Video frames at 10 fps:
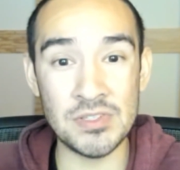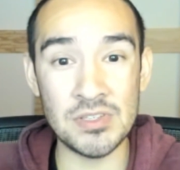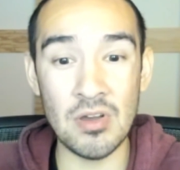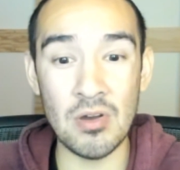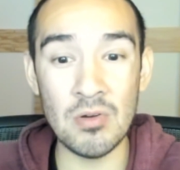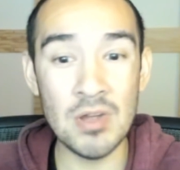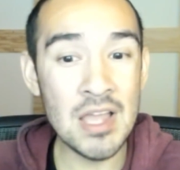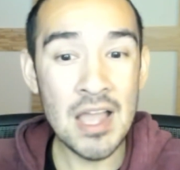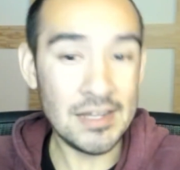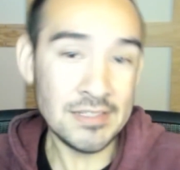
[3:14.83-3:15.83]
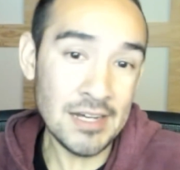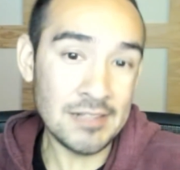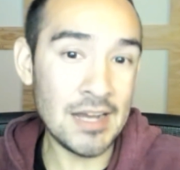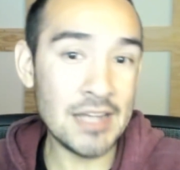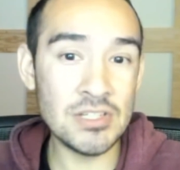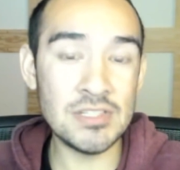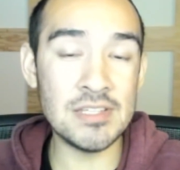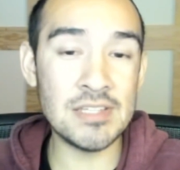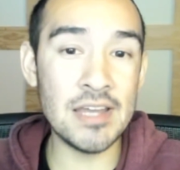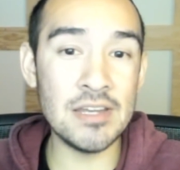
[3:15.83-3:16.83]
So yeah, I just
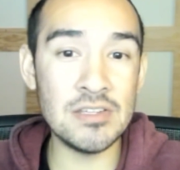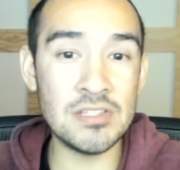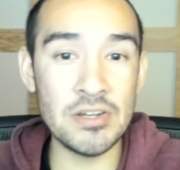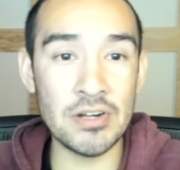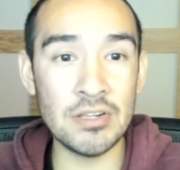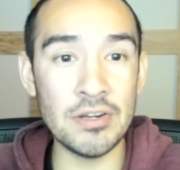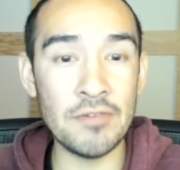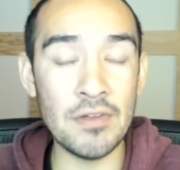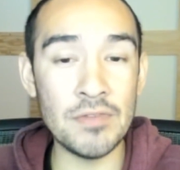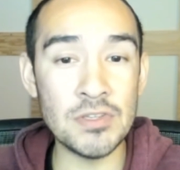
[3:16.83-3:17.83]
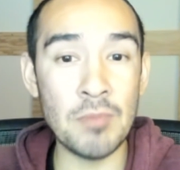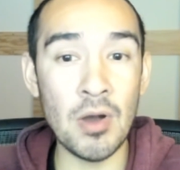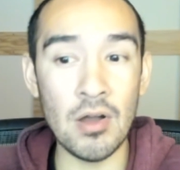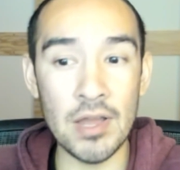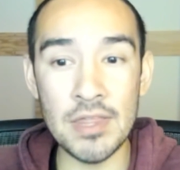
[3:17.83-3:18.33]
decided to steer clear of this ball.